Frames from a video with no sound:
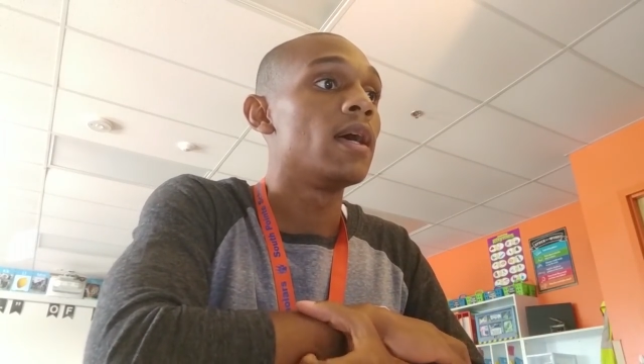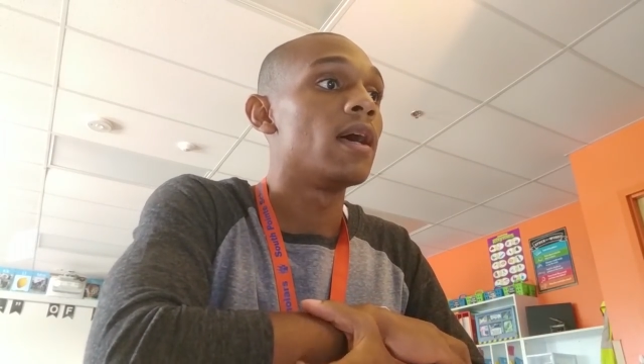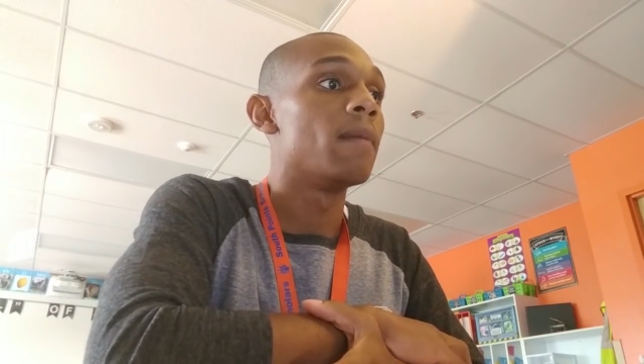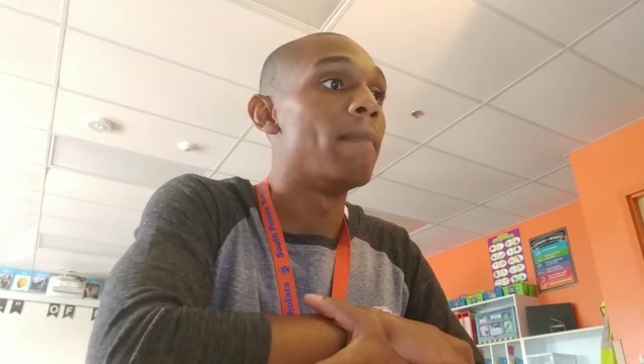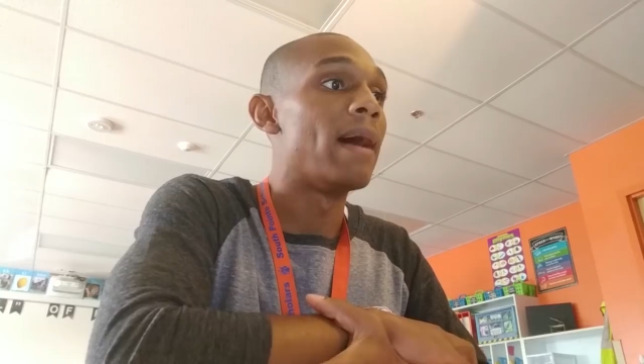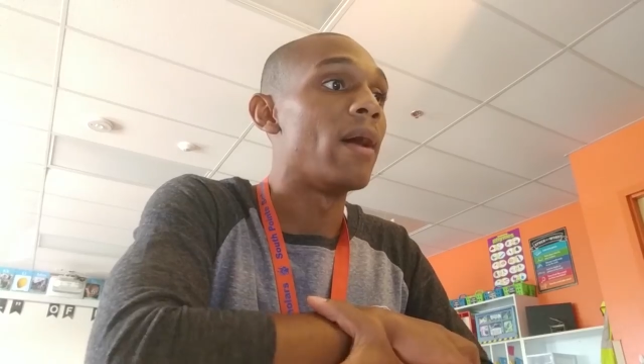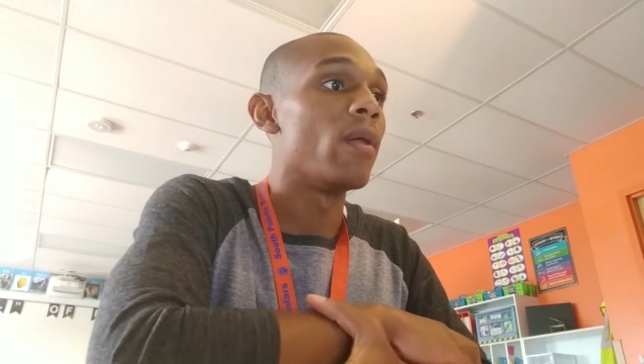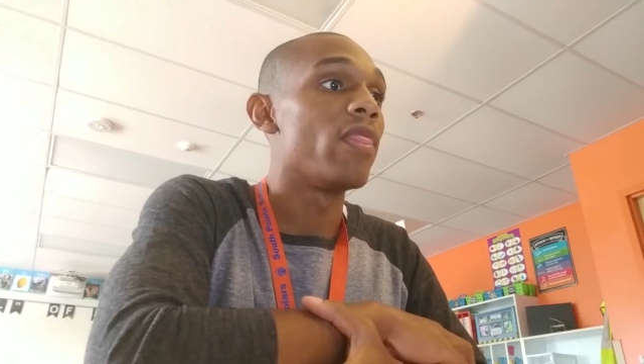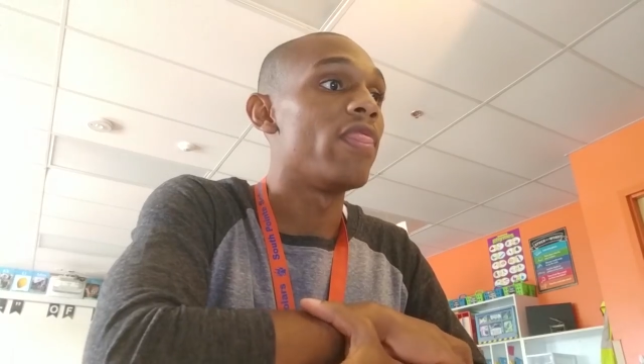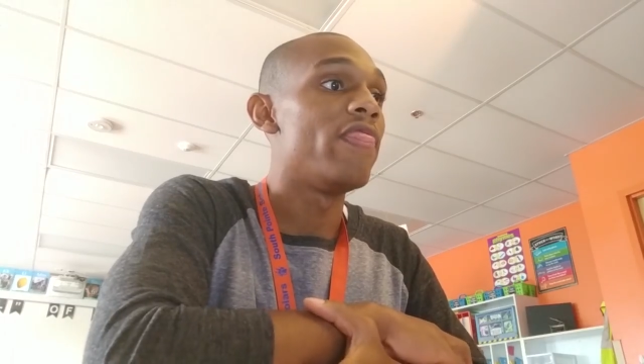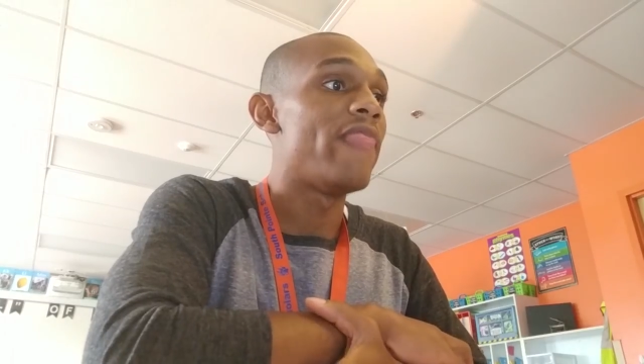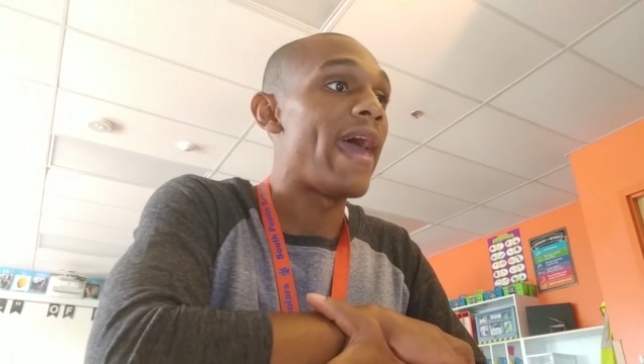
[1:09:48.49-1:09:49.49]
about
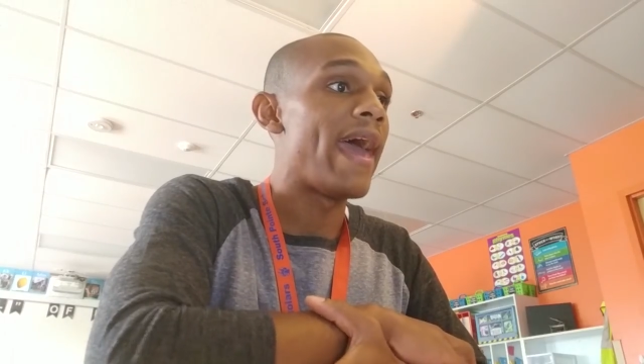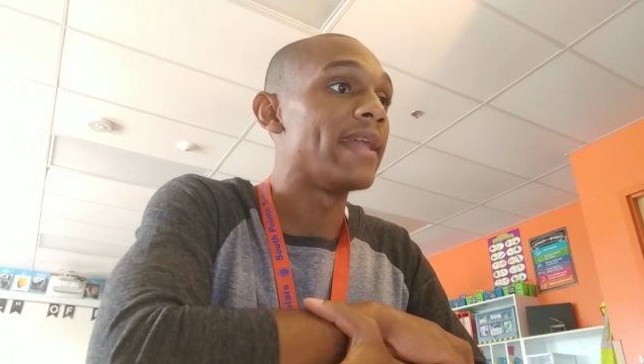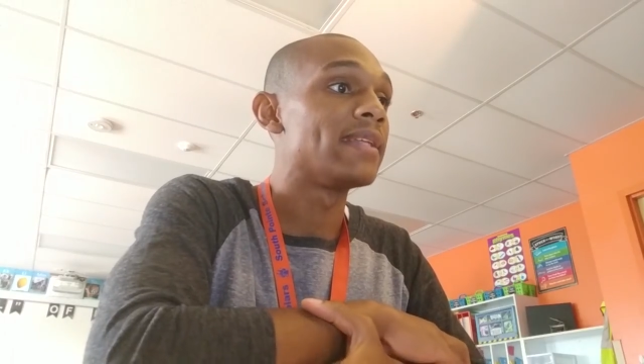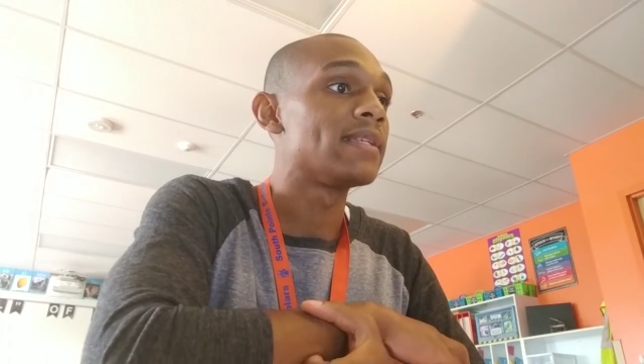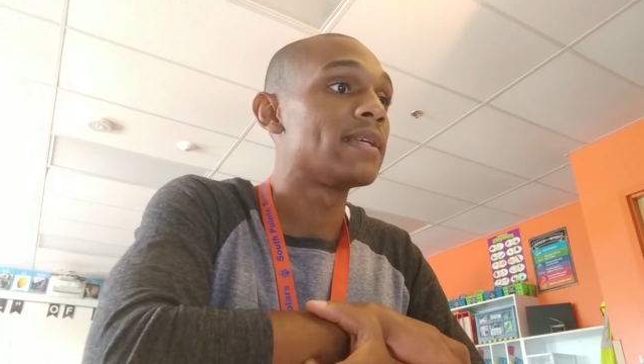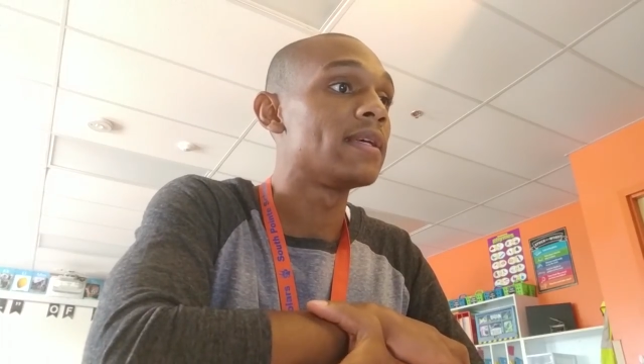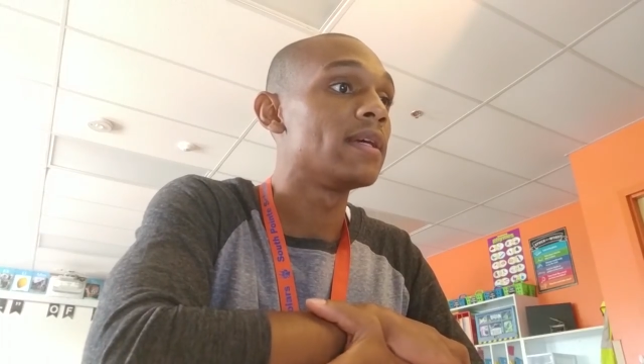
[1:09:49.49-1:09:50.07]
that.